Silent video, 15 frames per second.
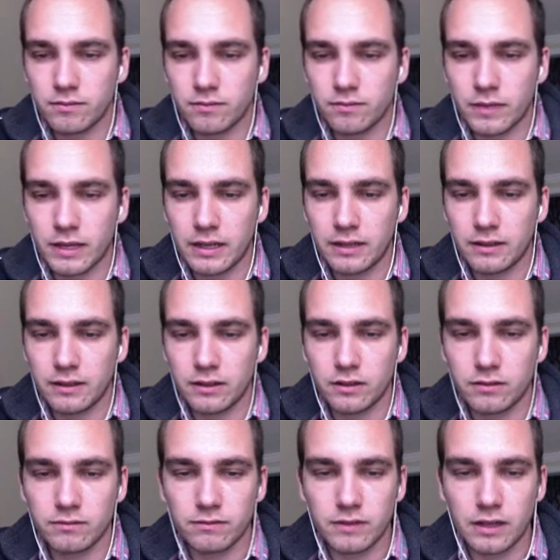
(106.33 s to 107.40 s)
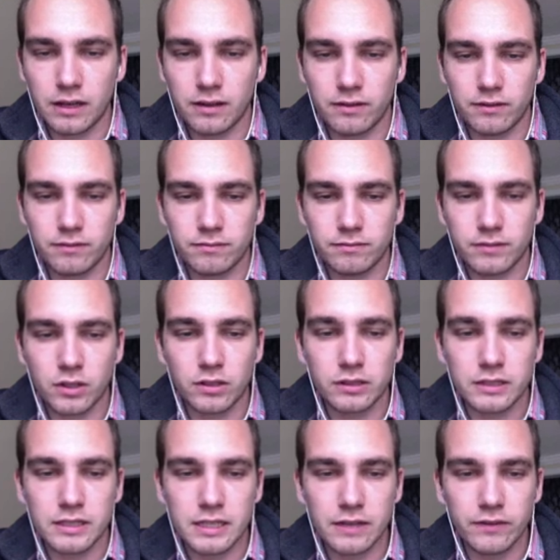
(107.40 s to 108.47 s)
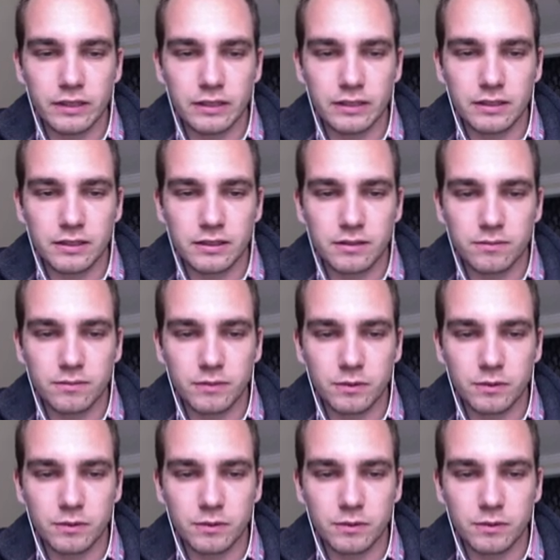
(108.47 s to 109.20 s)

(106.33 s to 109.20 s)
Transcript: made in the uh, early 70s